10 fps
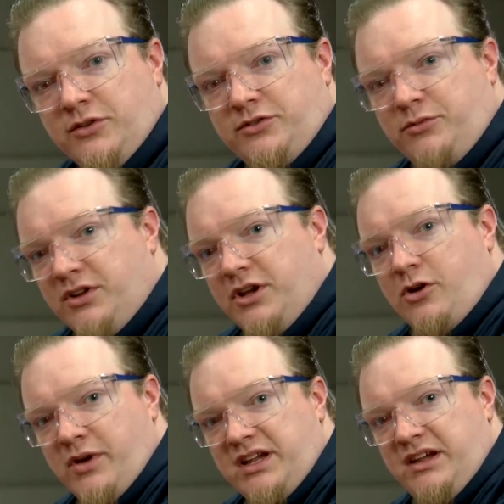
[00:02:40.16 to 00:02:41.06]
So it's a really
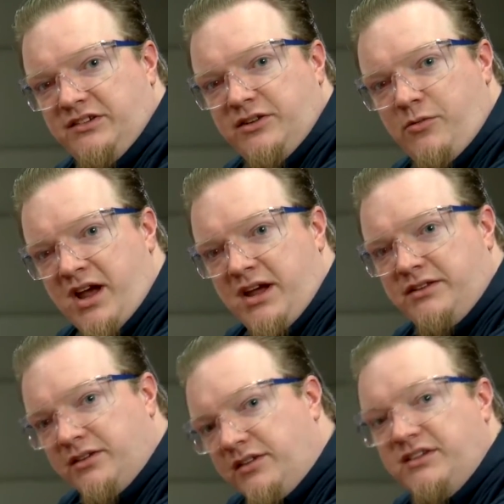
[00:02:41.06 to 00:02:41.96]
quick, easy
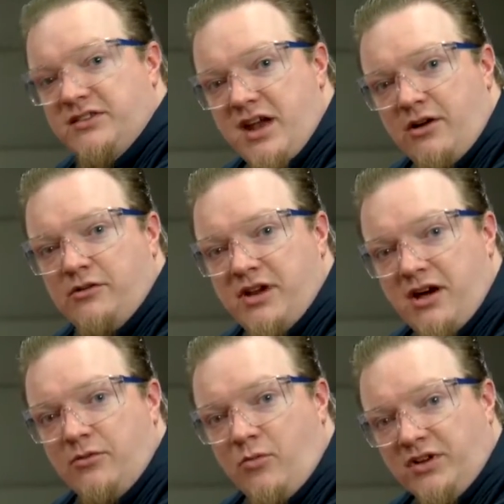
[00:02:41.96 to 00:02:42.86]
way to at least narrow
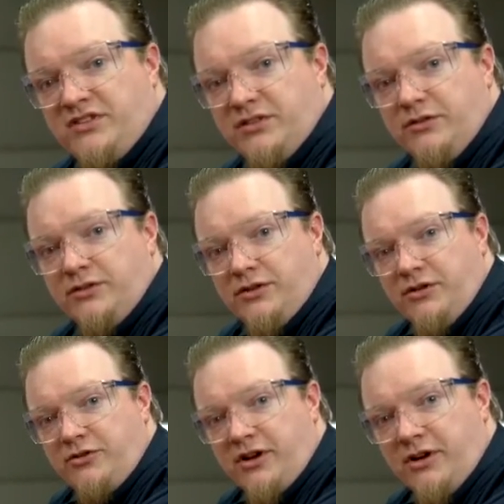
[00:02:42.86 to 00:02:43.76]
down what cylinder
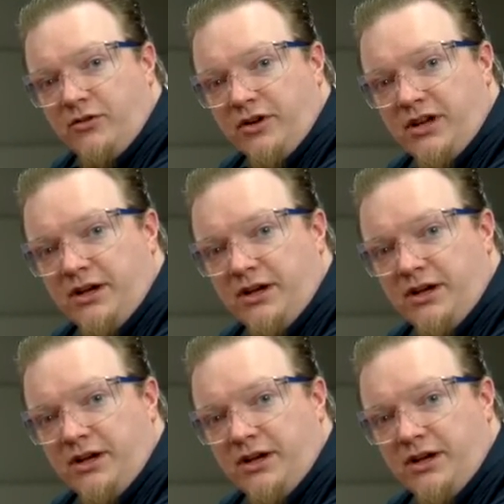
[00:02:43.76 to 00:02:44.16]
you're trying to look